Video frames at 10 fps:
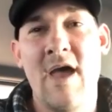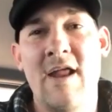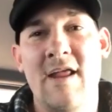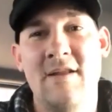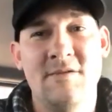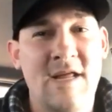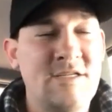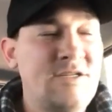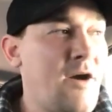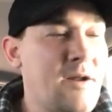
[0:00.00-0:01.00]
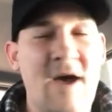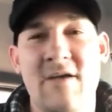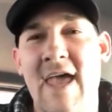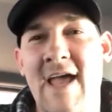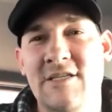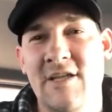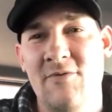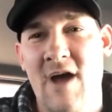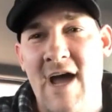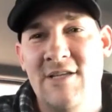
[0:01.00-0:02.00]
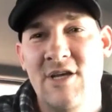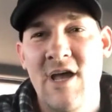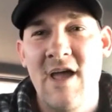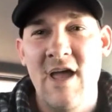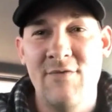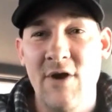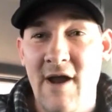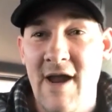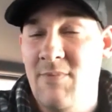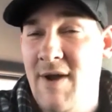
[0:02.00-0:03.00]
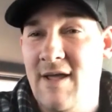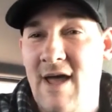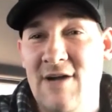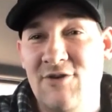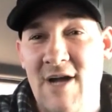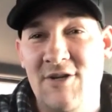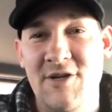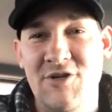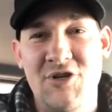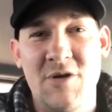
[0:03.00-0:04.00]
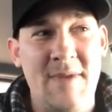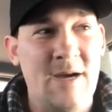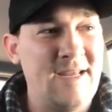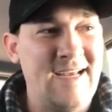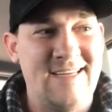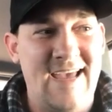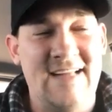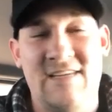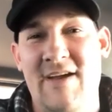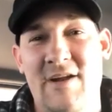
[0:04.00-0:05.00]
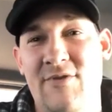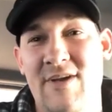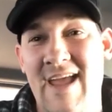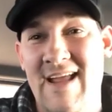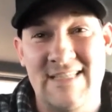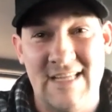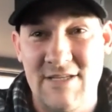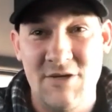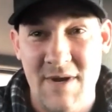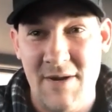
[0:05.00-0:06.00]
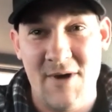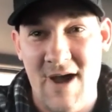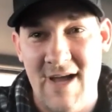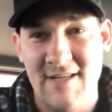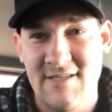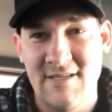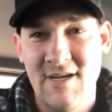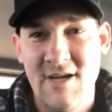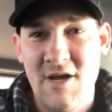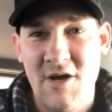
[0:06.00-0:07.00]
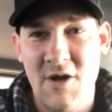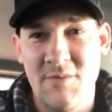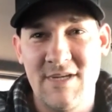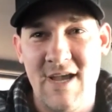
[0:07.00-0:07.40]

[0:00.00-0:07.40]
And talking about canceling rides, if you're an independent contractor, they shouldn't be able to get deactivated for canceling too many rides. You know what I'm saying?